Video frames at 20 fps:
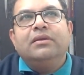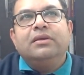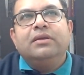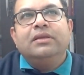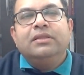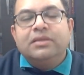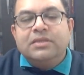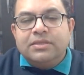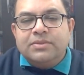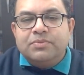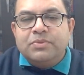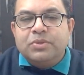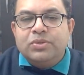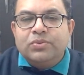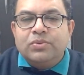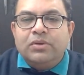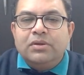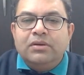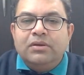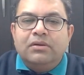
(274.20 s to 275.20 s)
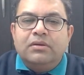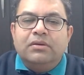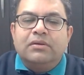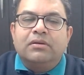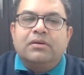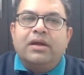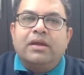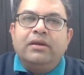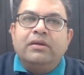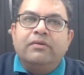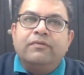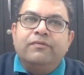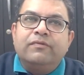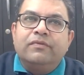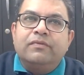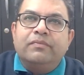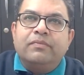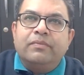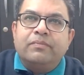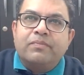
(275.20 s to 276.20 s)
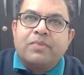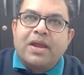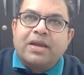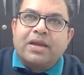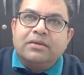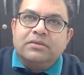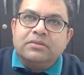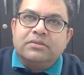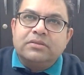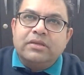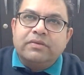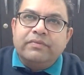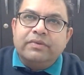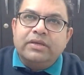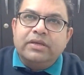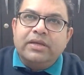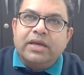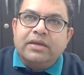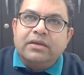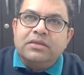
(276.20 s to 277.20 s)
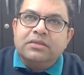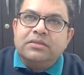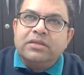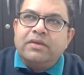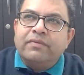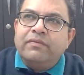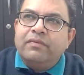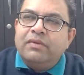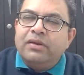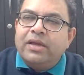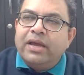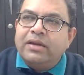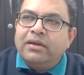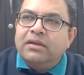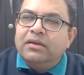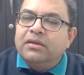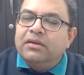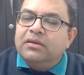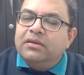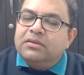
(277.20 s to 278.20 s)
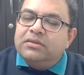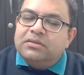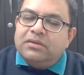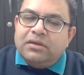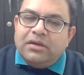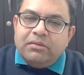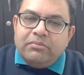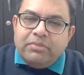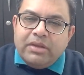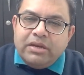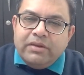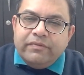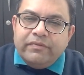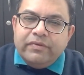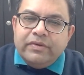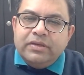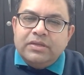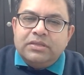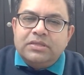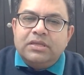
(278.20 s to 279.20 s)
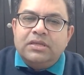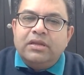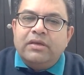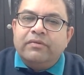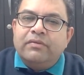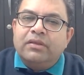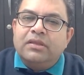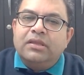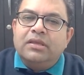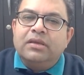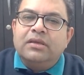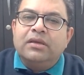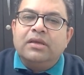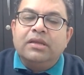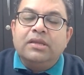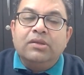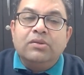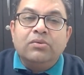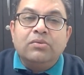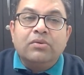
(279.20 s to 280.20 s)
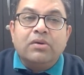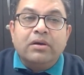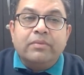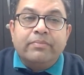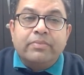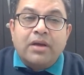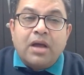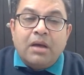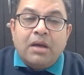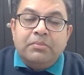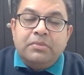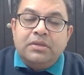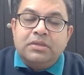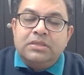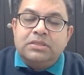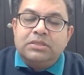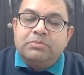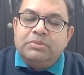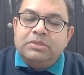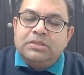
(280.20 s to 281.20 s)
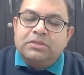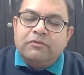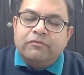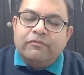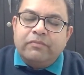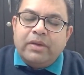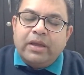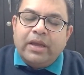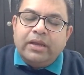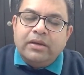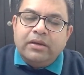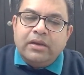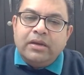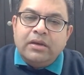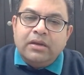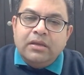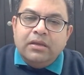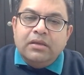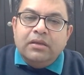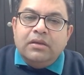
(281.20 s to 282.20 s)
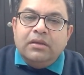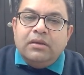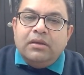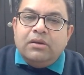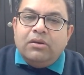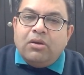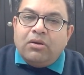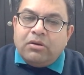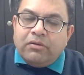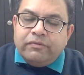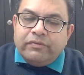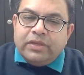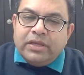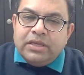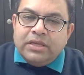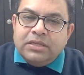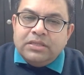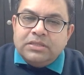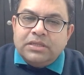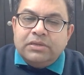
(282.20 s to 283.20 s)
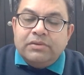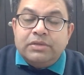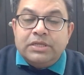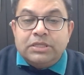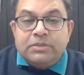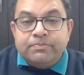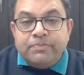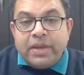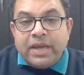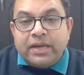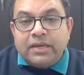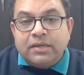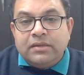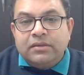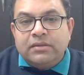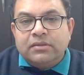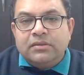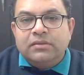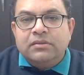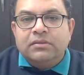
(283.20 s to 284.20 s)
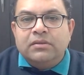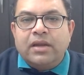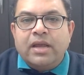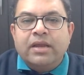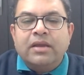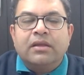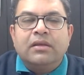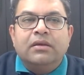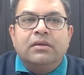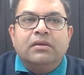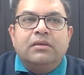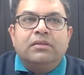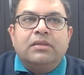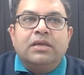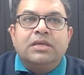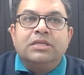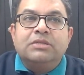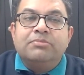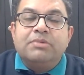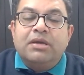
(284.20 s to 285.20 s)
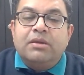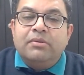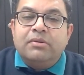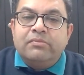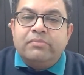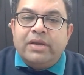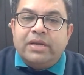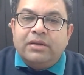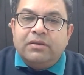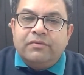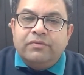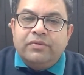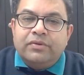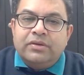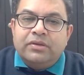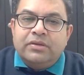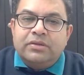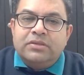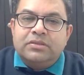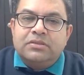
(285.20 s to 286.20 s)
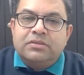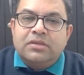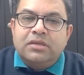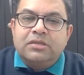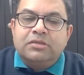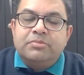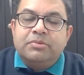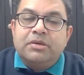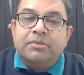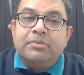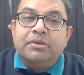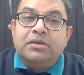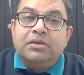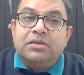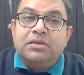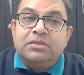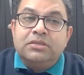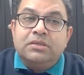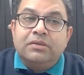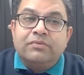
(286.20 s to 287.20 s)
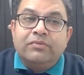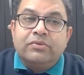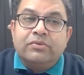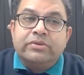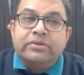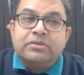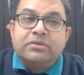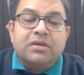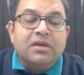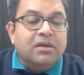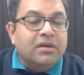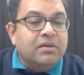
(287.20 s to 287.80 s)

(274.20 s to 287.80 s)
in this spiritual kind of practice that we get is that we will get certain benefits and everything, and, calmness, peace of mind and lot of things and respect, right? Things becoming better for us, things becoming easier for us.